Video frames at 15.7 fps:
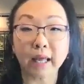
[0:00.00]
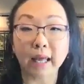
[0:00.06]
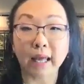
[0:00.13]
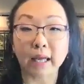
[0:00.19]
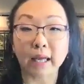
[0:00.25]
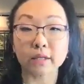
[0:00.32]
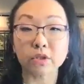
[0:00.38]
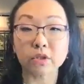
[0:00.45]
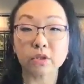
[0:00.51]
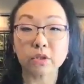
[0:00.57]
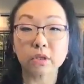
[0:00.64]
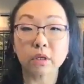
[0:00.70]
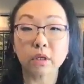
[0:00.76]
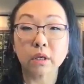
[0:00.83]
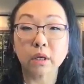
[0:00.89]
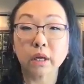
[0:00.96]
And
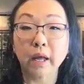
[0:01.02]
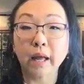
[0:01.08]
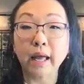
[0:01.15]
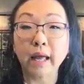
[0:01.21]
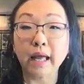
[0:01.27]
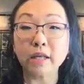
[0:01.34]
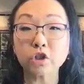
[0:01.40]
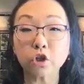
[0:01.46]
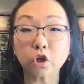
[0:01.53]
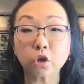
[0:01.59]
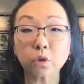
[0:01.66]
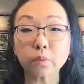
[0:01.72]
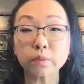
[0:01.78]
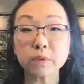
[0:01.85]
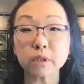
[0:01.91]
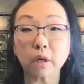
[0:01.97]
in
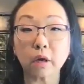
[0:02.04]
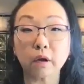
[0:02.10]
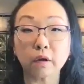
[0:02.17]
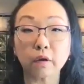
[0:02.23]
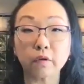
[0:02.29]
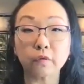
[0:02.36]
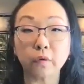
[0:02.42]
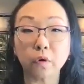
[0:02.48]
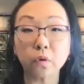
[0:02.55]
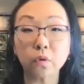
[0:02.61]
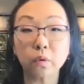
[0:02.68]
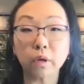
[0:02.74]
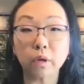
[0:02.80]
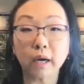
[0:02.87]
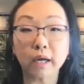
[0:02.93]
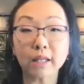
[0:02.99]
terms of, oh,
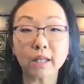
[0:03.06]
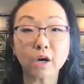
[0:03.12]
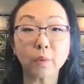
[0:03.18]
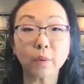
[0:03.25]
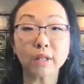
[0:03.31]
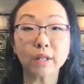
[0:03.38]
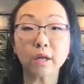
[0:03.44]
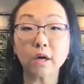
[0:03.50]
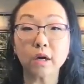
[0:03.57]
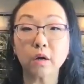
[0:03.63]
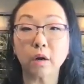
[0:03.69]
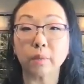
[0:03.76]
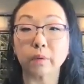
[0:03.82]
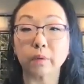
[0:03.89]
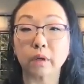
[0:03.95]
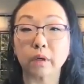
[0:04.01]
hello,
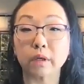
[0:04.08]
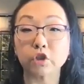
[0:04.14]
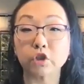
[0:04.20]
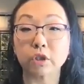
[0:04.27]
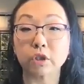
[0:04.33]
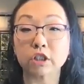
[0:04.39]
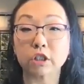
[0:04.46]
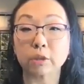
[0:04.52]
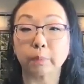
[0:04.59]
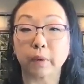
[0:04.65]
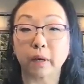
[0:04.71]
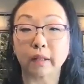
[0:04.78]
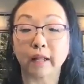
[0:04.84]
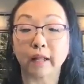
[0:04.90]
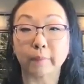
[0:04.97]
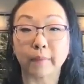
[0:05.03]
I'm gonna just
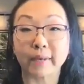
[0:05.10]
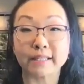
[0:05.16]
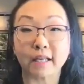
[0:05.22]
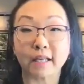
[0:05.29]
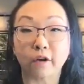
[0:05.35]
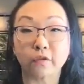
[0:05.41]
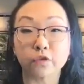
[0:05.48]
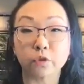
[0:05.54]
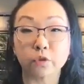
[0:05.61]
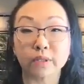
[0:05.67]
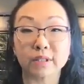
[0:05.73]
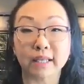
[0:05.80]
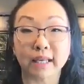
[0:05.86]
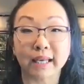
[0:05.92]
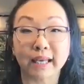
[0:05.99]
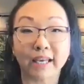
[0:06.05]
spotlight myself so we
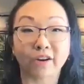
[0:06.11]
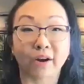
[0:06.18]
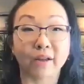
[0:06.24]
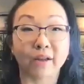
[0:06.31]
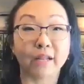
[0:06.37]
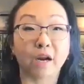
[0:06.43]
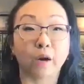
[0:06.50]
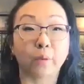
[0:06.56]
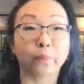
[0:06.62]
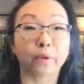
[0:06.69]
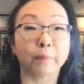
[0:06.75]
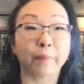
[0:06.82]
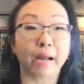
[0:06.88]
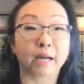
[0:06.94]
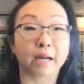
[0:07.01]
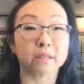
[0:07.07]
stay here, and then I'll bring
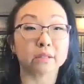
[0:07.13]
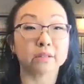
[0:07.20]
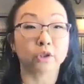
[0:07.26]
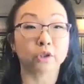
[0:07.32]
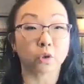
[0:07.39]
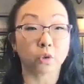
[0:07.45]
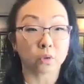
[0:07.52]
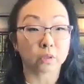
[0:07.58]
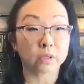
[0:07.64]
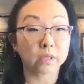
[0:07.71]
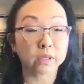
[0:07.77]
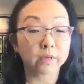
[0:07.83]
back Nicole.